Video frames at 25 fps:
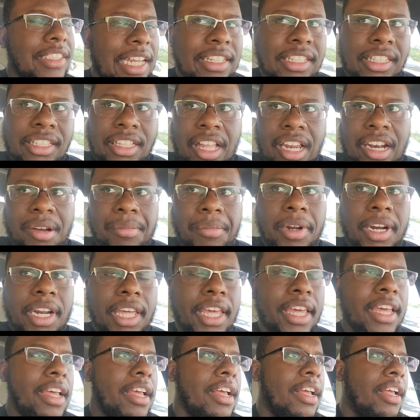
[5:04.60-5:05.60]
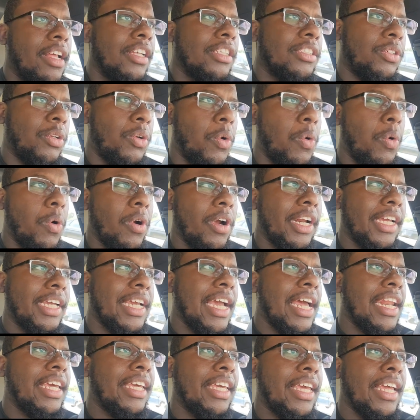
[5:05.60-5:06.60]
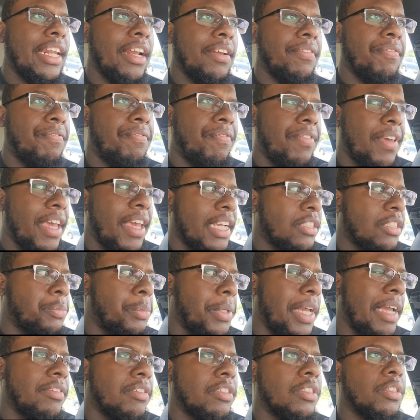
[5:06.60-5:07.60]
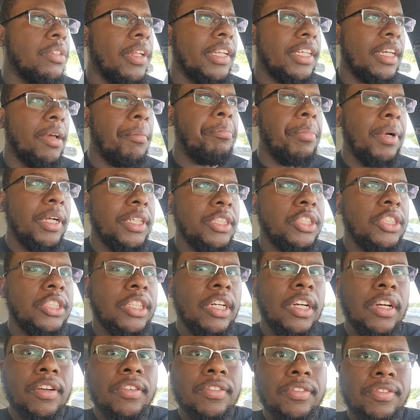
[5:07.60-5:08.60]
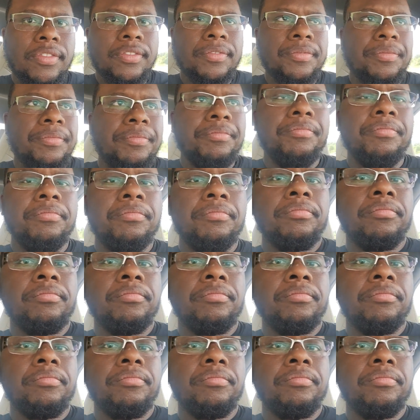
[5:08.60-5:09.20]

sounds like a lot of money. So in order to kind of get it fixed, we had to take like exit 170.